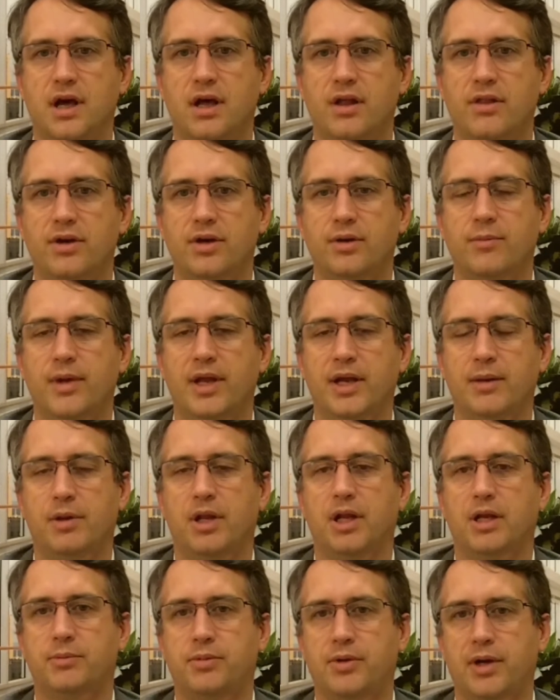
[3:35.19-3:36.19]
other
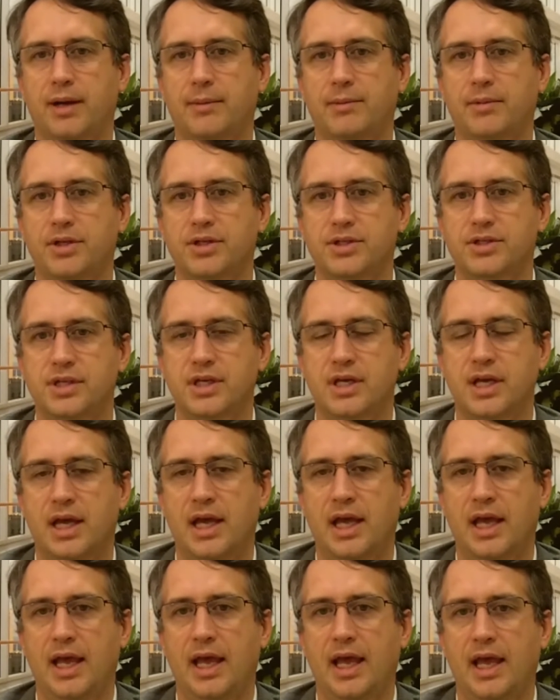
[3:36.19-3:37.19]
metabolic parameters
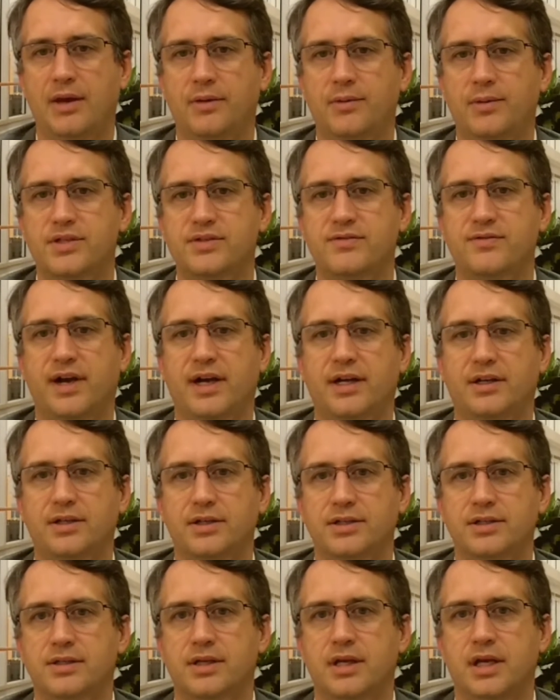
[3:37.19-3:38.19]
and risk
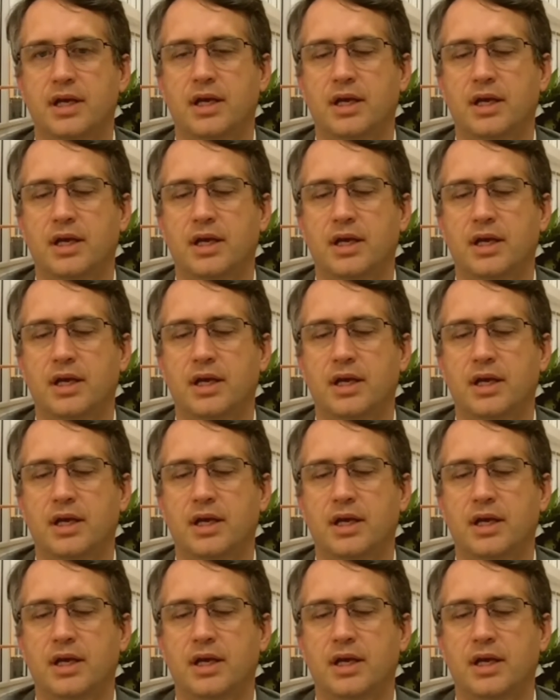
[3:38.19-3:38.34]
factors.